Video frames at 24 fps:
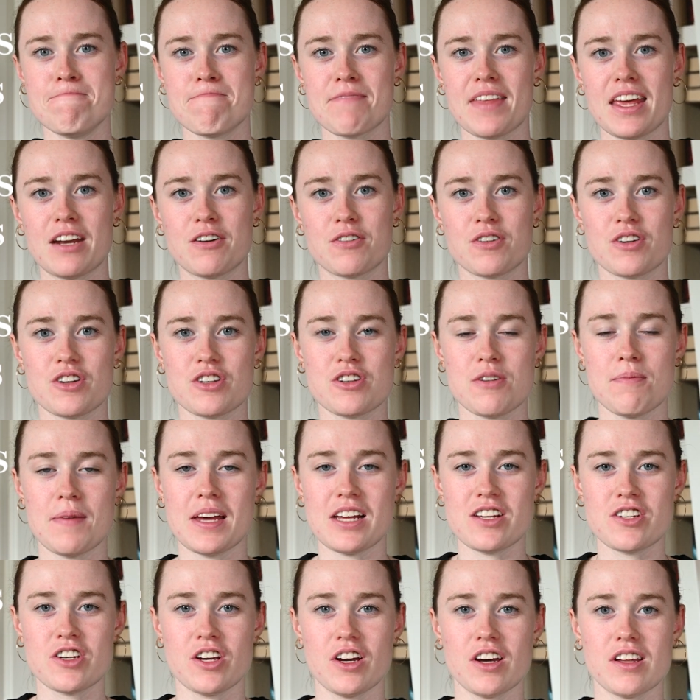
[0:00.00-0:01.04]
in order to
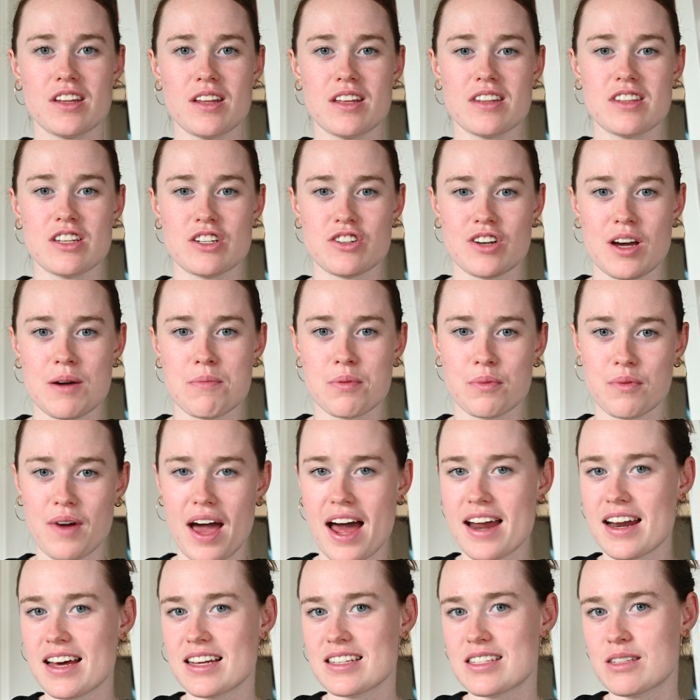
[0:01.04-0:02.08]
make sure that the trip
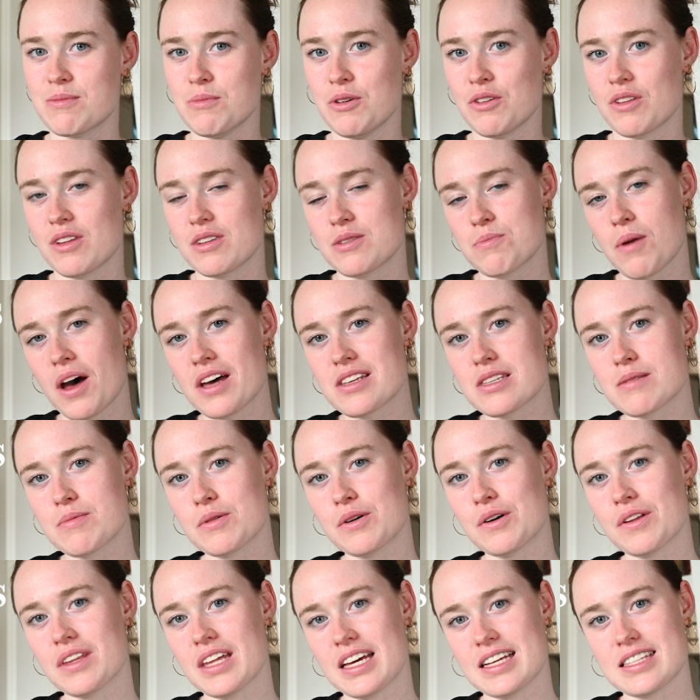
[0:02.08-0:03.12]
ran as smooth as
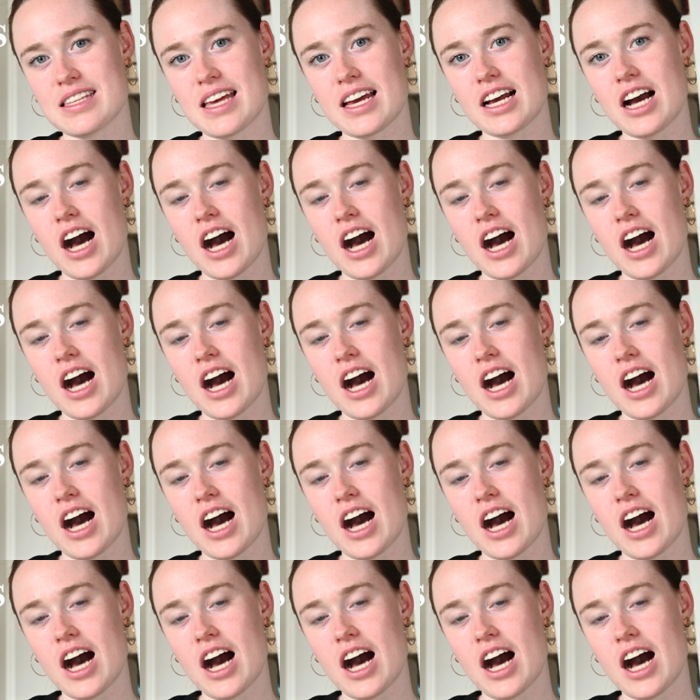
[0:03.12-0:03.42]
possible, things like